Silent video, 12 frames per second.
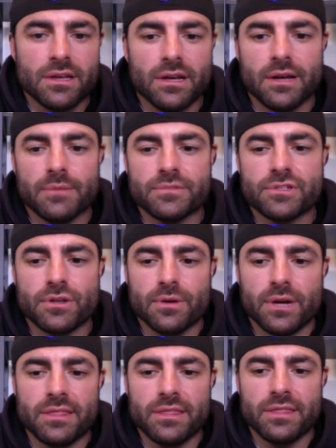Um, so
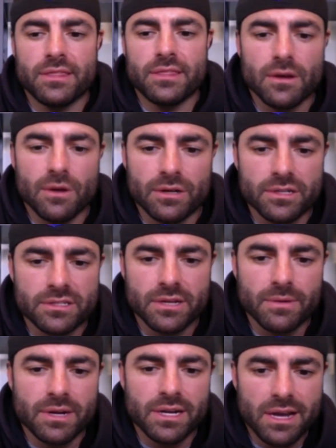I think the hardest thing
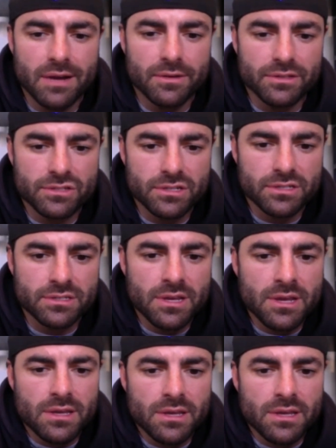right now is just